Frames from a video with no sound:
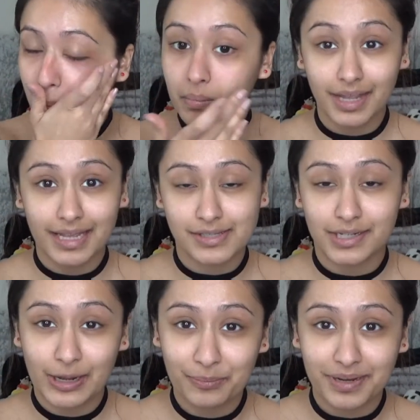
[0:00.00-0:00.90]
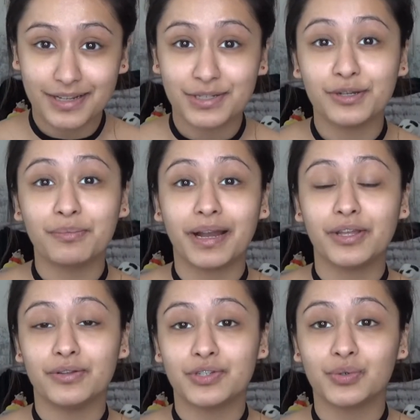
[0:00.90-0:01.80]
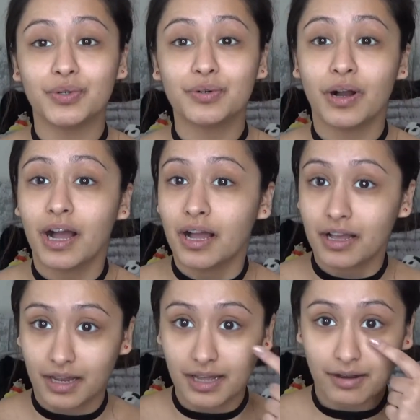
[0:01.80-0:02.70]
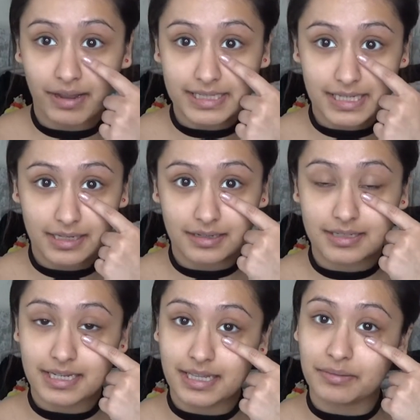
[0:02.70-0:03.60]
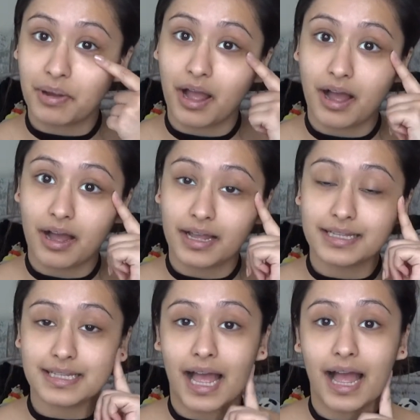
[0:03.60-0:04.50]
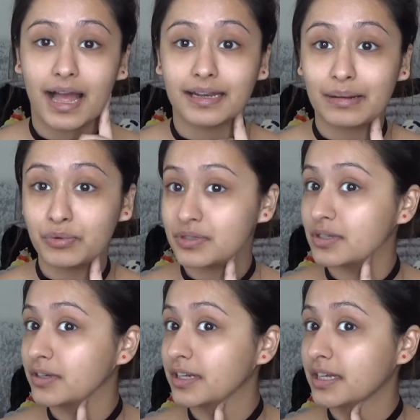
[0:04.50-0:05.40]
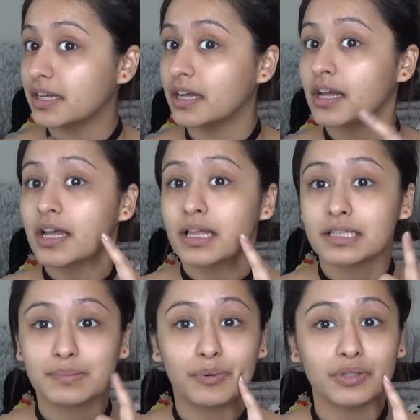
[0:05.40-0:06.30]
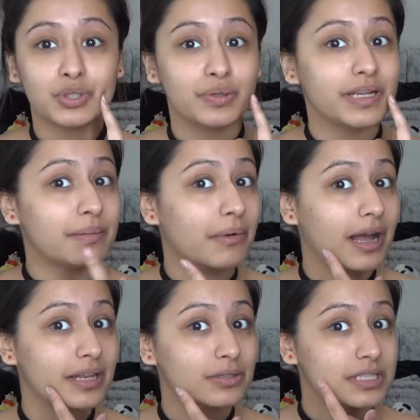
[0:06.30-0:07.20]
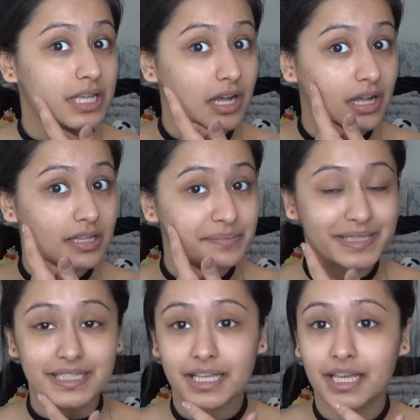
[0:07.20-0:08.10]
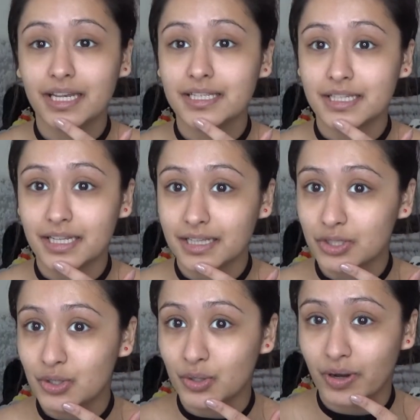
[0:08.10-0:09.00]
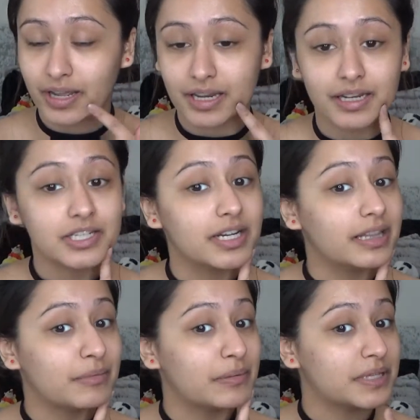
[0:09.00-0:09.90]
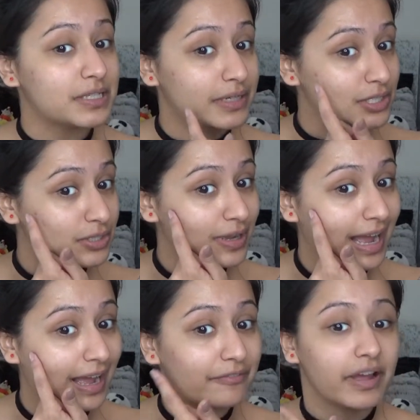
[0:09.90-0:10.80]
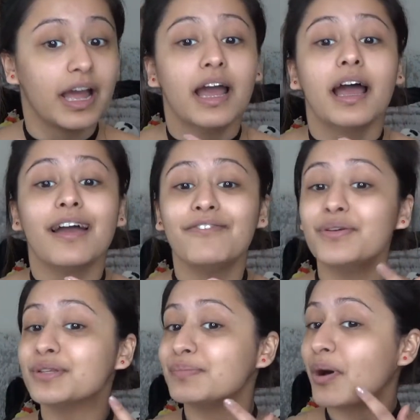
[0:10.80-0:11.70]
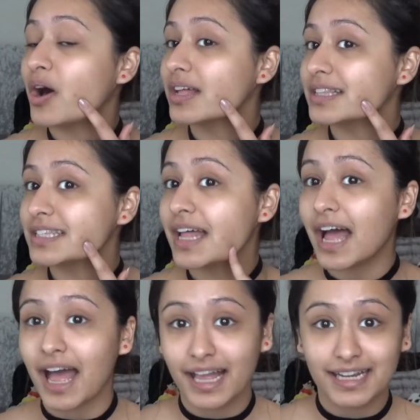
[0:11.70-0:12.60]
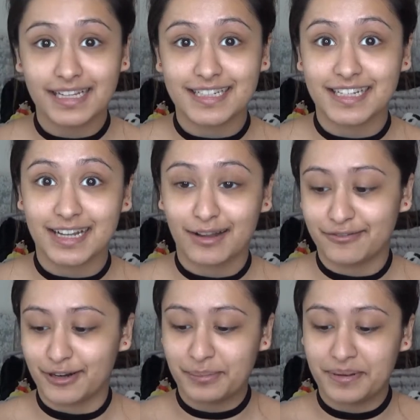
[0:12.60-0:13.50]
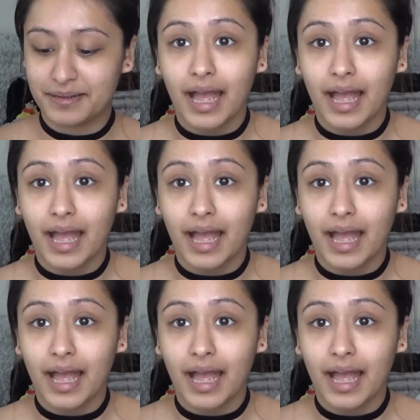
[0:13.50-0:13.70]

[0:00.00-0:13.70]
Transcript: Okay, so now I'm going to do my usual colour correcting underneath my eyes, and I'm also going to spot treat my little scars. My skin isn't in too great condition at the moment, so I do have a few spots that I need to cover up.